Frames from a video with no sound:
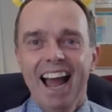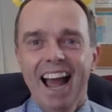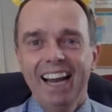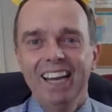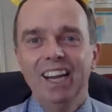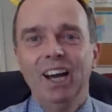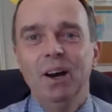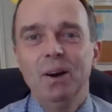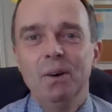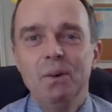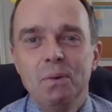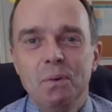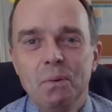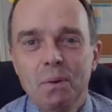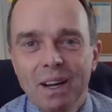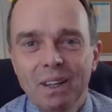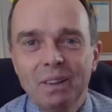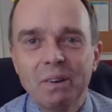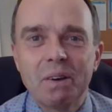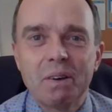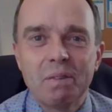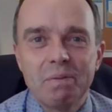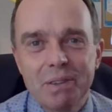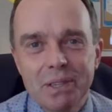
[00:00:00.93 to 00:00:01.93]
Hello,
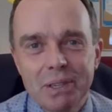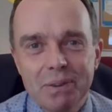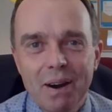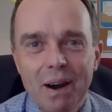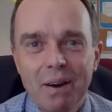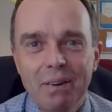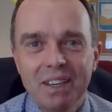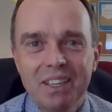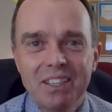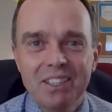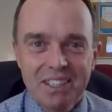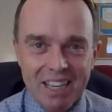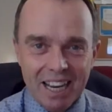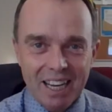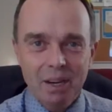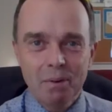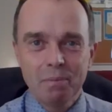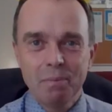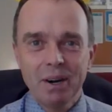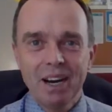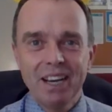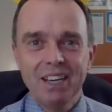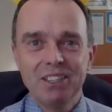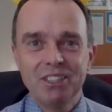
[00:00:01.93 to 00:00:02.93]
welcome to our
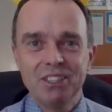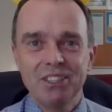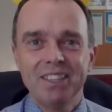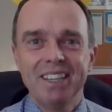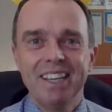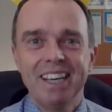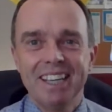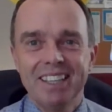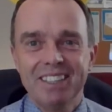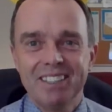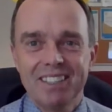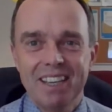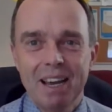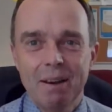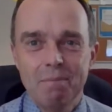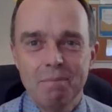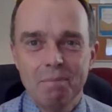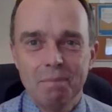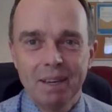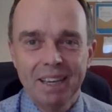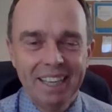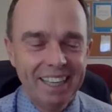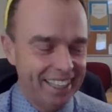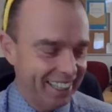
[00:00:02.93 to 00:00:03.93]
celebration
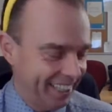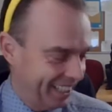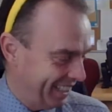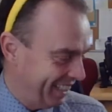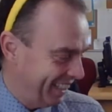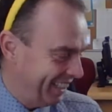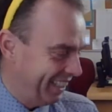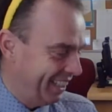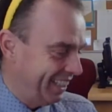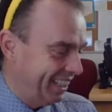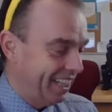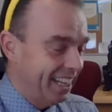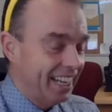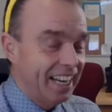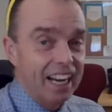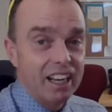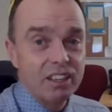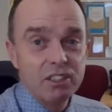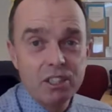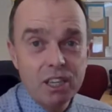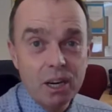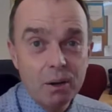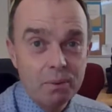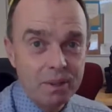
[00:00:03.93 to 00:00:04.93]
assembly.
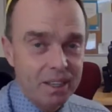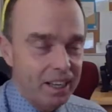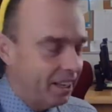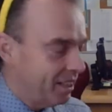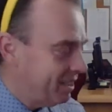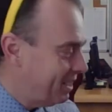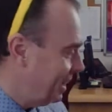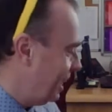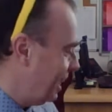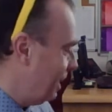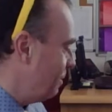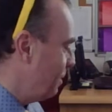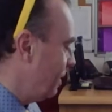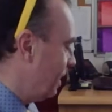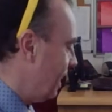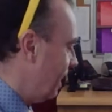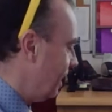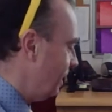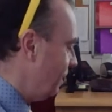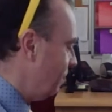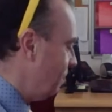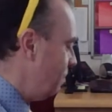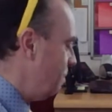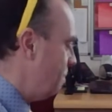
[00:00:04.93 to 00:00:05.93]
I'll start with lighting our
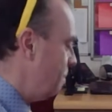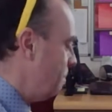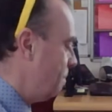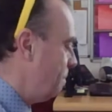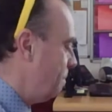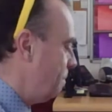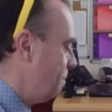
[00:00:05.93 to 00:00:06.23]
candle.